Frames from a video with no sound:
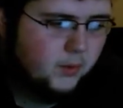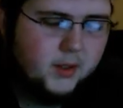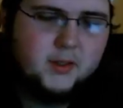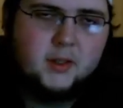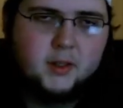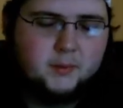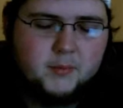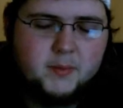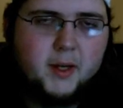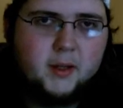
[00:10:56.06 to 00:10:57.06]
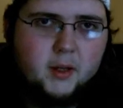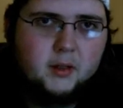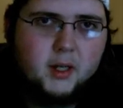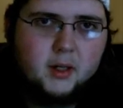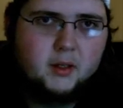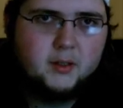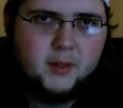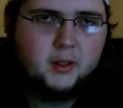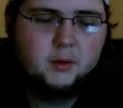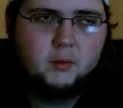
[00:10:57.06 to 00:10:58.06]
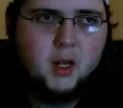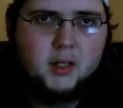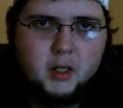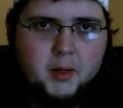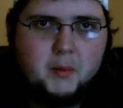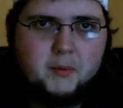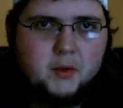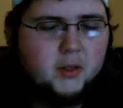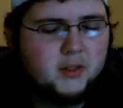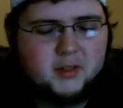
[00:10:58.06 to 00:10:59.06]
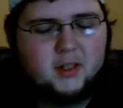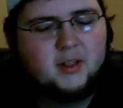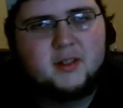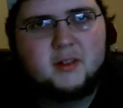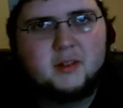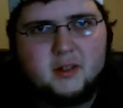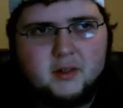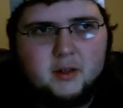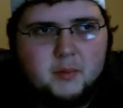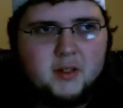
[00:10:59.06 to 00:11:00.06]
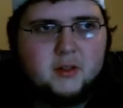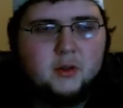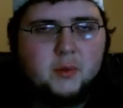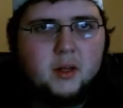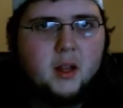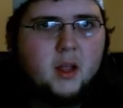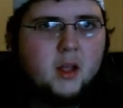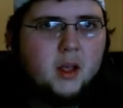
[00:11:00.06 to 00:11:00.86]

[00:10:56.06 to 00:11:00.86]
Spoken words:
it's SmackDown, not SmackDown on Raw, not a pay-per-view. I was just like, this is just going to be stupid.